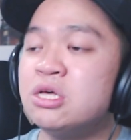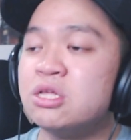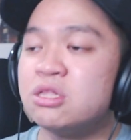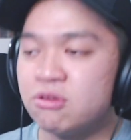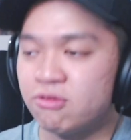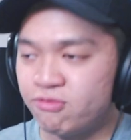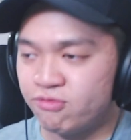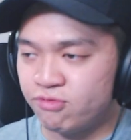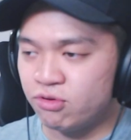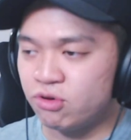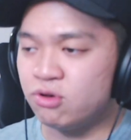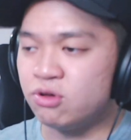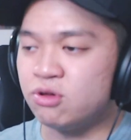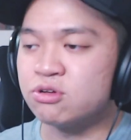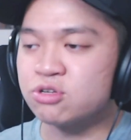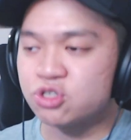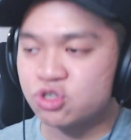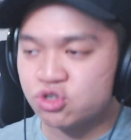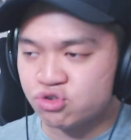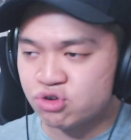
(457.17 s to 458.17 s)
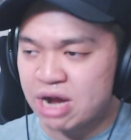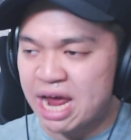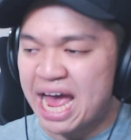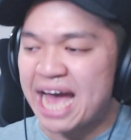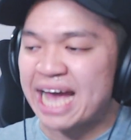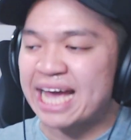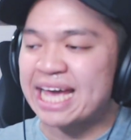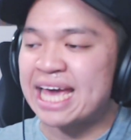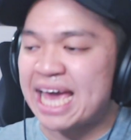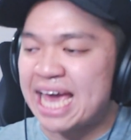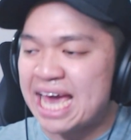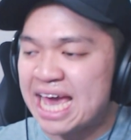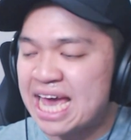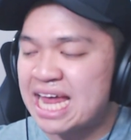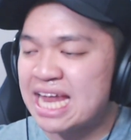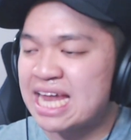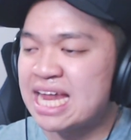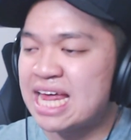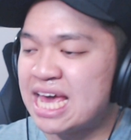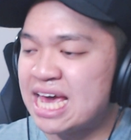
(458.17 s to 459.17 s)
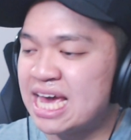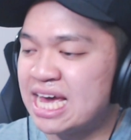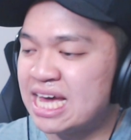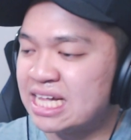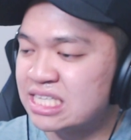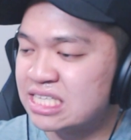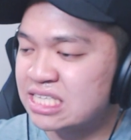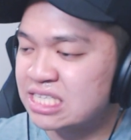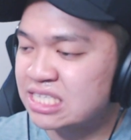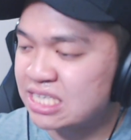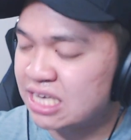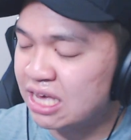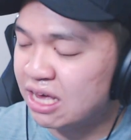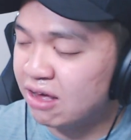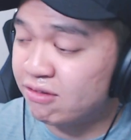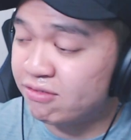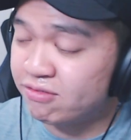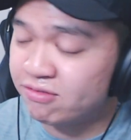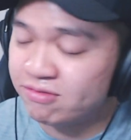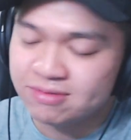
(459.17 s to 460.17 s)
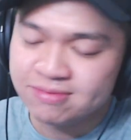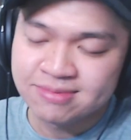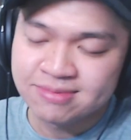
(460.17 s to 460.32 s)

the full track in itself.